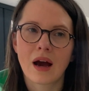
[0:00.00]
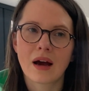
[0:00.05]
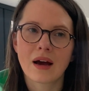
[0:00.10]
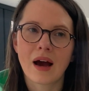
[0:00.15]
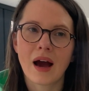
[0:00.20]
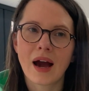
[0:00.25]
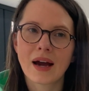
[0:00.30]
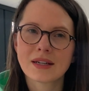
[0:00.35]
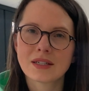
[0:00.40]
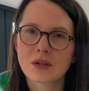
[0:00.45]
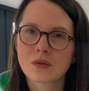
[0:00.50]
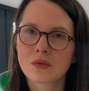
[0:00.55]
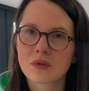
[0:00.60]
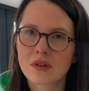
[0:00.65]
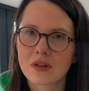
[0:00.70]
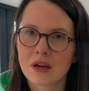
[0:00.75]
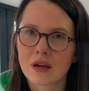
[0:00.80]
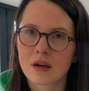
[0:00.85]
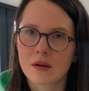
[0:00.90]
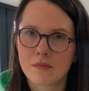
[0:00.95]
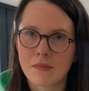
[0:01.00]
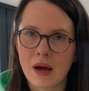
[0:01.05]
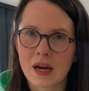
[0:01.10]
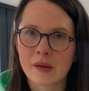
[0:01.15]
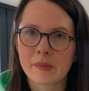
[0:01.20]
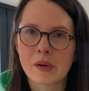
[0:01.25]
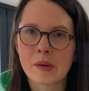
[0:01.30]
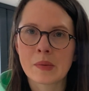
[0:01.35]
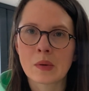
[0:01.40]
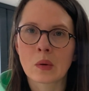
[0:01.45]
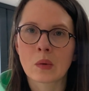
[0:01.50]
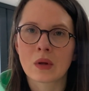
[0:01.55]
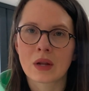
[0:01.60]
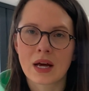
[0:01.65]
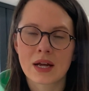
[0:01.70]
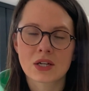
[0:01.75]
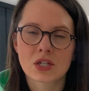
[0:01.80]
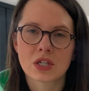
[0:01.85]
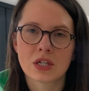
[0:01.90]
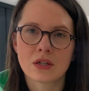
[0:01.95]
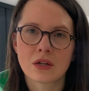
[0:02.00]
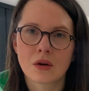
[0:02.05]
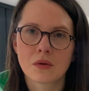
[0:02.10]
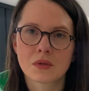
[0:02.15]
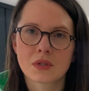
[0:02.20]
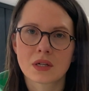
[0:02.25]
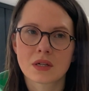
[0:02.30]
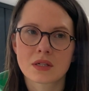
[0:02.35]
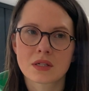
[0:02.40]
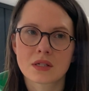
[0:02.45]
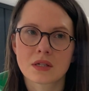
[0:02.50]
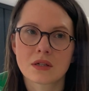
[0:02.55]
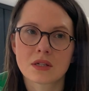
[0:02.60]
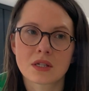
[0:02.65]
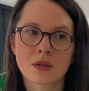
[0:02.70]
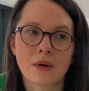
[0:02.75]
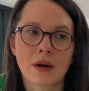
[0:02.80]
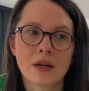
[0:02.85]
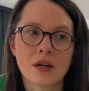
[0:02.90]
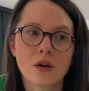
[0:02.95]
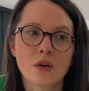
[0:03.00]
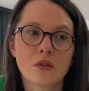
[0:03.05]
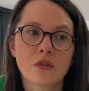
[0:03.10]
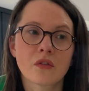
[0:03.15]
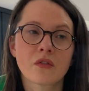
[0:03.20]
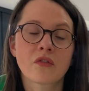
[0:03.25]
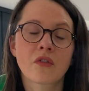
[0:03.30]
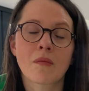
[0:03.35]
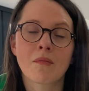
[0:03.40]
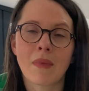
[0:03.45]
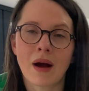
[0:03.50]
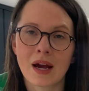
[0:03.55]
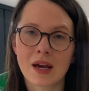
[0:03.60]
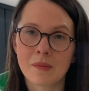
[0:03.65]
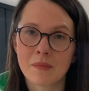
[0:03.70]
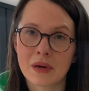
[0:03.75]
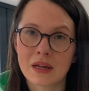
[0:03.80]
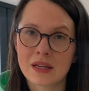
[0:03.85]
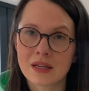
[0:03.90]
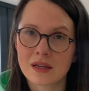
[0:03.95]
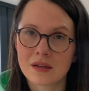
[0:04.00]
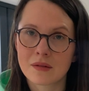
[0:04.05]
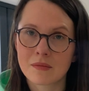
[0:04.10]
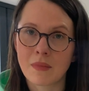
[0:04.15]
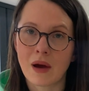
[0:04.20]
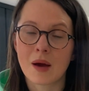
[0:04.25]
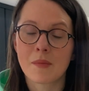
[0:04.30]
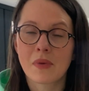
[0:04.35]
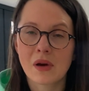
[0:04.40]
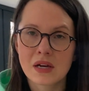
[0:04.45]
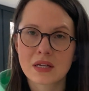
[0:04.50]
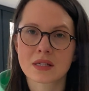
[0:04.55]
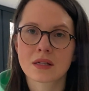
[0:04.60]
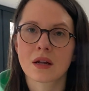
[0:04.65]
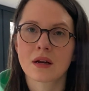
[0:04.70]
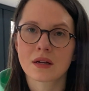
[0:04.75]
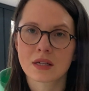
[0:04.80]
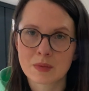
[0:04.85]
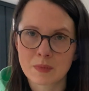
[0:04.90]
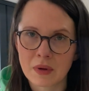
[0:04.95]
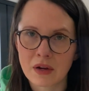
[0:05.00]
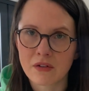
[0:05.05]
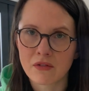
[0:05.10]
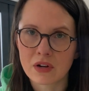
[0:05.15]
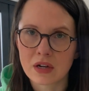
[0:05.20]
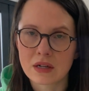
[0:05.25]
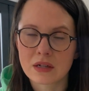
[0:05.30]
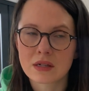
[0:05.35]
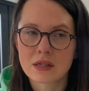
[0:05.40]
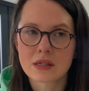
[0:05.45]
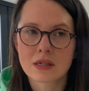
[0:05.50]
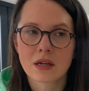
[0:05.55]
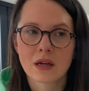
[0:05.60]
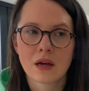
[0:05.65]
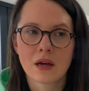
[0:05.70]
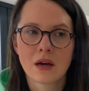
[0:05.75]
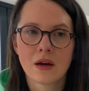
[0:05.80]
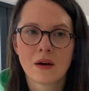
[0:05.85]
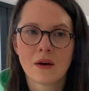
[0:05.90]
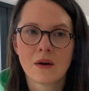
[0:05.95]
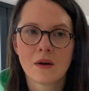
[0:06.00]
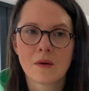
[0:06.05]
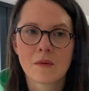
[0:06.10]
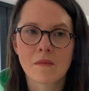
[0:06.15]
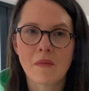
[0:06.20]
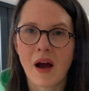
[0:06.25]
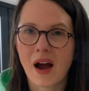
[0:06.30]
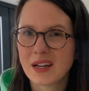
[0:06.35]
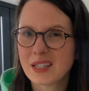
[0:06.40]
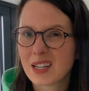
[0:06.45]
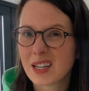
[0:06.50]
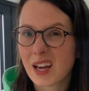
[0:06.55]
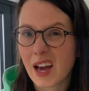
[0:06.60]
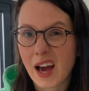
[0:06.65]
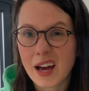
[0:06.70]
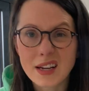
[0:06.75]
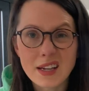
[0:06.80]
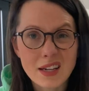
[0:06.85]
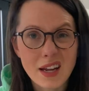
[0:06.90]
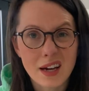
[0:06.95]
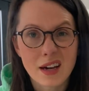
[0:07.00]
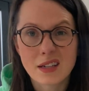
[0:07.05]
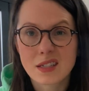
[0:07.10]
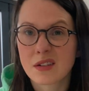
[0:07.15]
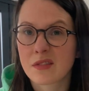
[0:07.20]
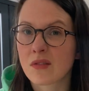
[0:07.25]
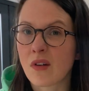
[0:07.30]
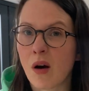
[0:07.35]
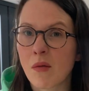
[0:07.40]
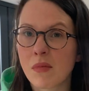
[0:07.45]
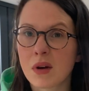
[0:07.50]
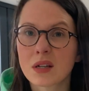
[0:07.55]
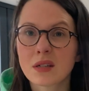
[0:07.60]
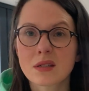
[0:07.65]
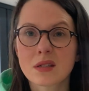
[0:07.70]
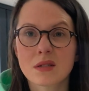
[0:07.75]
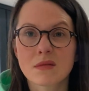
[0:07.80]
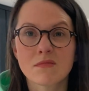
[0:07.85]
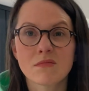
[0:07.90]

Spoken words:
I don't think many people will actually notice. So I know from my opinion, my personal experience, I didn't get any negative comments,